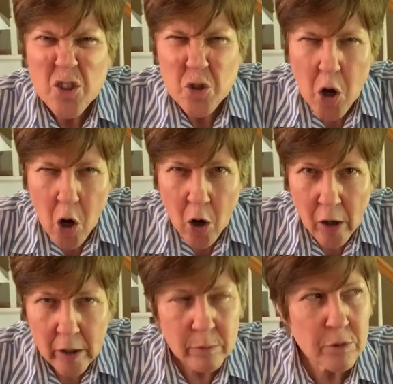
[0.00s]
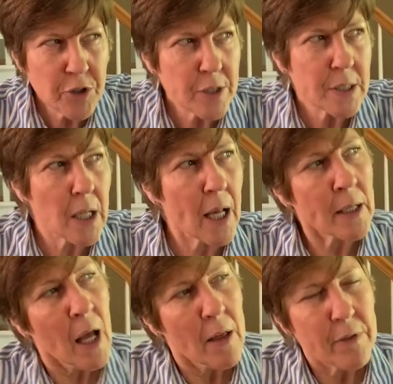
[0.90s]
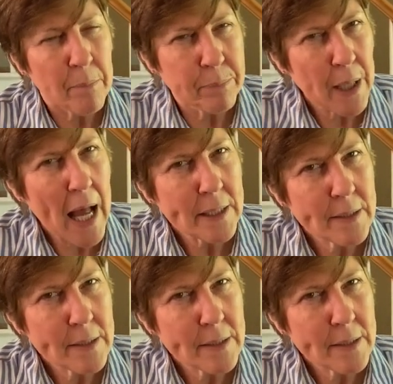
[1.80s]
tar, which is like the black